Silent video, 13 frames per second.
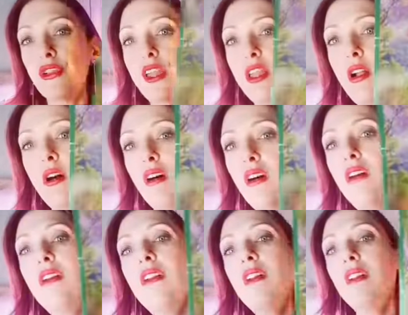Look at
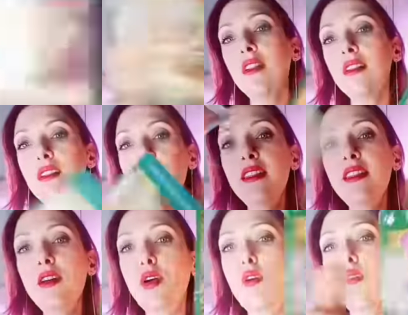all, look at
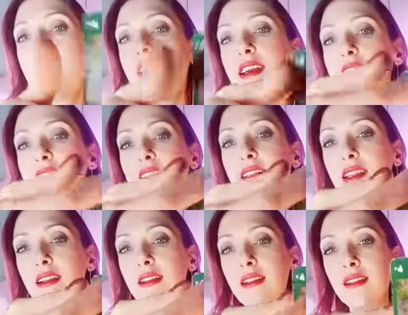the horizon
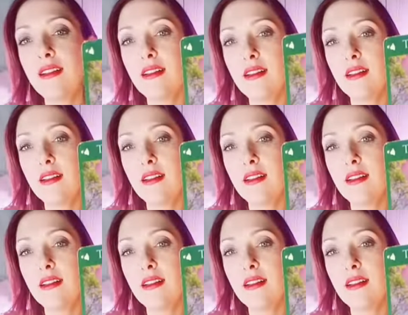here